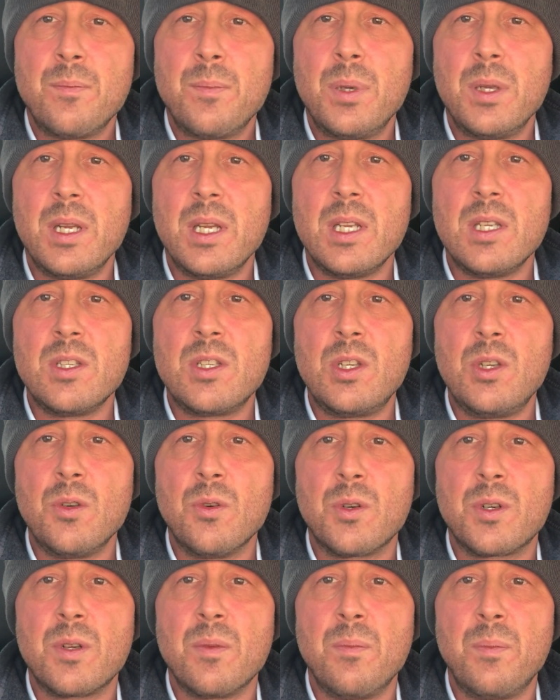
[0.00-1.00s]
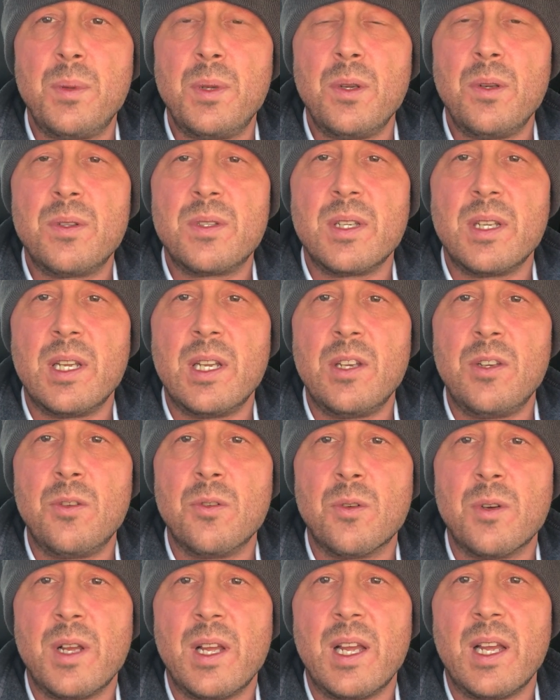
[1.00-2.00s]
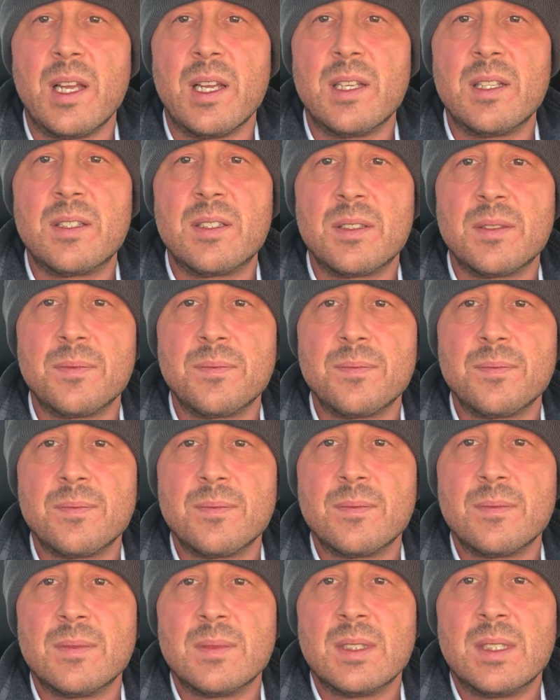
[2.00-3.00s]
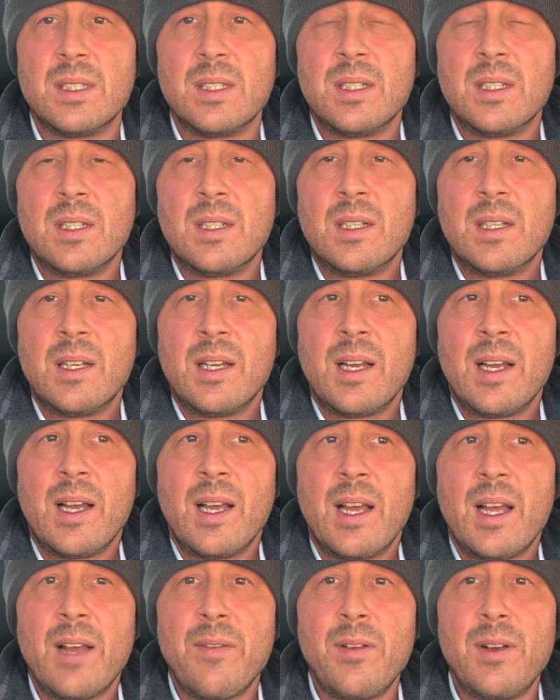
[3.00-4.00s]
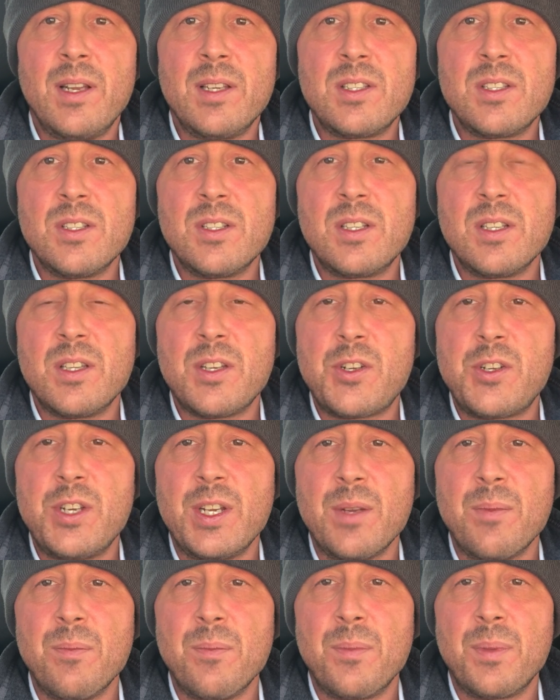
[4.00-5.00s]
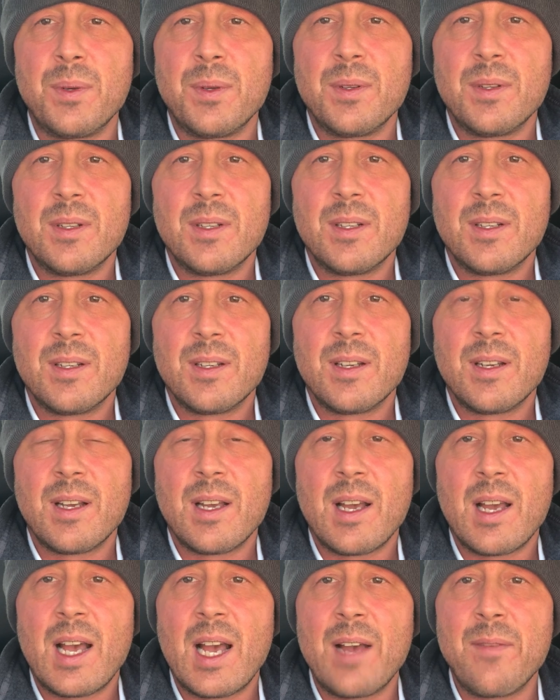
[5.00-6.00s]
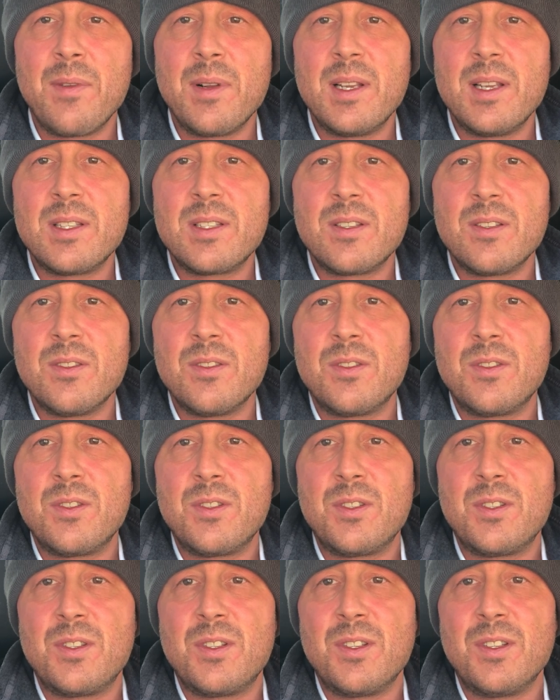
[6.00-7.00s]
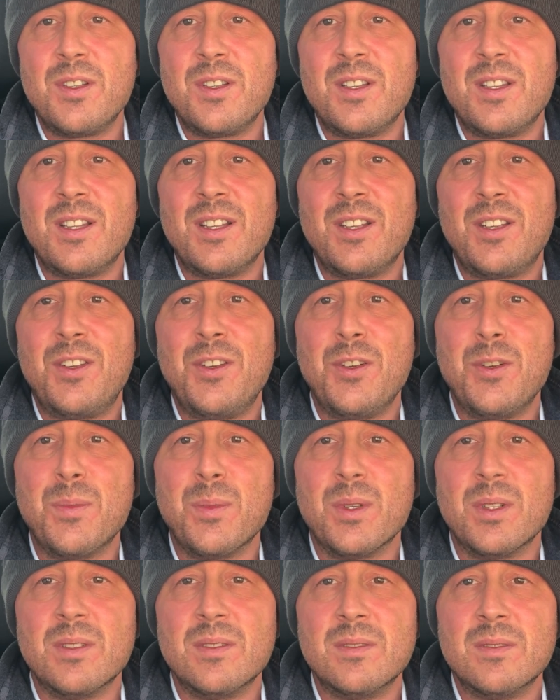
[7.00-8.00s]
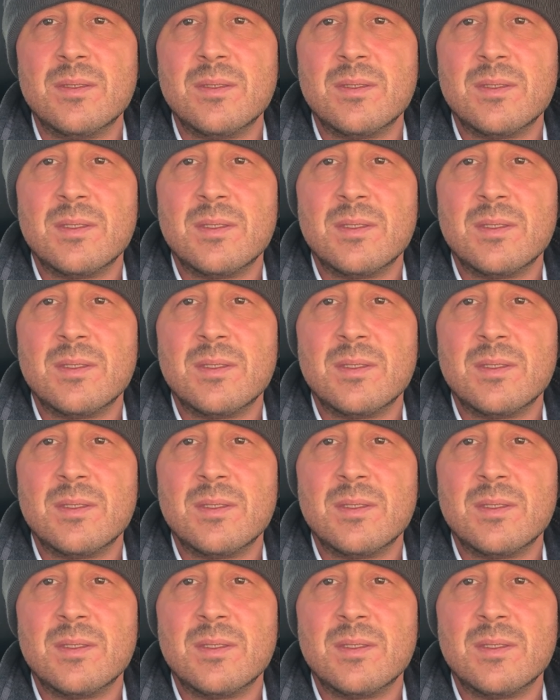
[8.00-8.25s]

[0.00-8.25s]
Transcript: put it into your computer in your head, have a listen to the chimp, have a listen to the human,